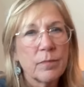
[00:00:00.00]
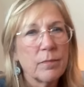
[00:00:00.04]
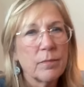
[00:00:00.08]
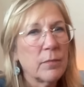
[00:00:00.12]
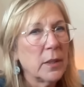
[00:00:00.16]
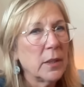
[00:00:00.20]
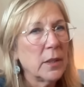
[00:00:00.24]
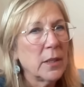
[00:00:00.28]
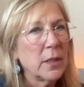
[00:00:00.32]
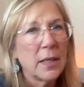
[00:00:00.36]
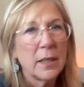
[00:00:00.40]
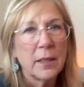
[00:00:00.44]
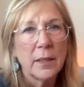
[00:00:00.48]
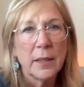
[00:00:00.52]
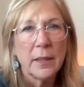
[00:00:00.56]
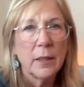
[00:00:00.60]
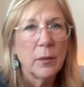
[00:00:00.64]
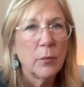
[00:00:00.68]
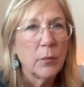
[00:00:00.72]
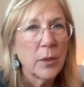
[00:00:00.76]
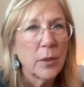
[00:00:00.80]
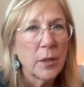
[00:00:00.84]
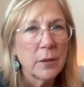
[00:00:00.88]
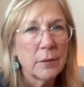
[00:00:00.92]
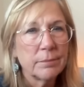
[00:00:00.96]
but not
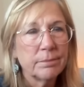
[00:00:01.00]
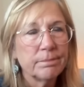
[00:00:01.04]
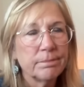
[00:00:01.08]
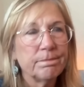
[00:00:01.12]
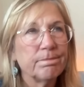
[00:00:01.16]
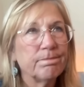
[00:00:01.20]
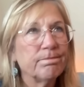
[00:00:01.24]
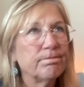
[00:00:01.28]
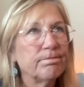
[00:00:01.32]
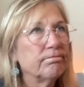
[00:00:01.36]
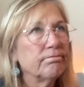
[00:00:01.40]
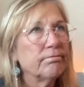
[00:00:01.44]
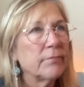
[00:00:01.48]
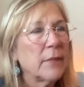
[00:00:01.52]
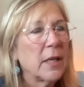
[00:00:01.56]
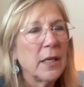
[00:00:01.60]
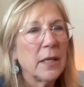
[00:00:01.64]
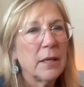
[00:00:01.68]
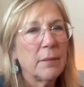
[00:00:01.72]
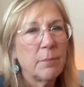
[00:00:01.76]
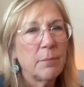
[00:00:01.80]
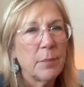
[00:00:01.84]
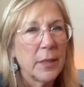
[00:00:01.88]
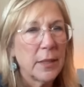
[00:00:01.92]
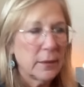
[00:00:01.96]
anywhere.
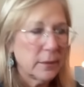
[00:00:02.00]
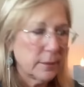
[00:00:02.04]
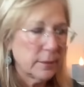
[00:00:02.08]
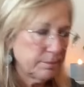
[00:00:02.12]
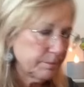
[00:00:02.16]
Any big.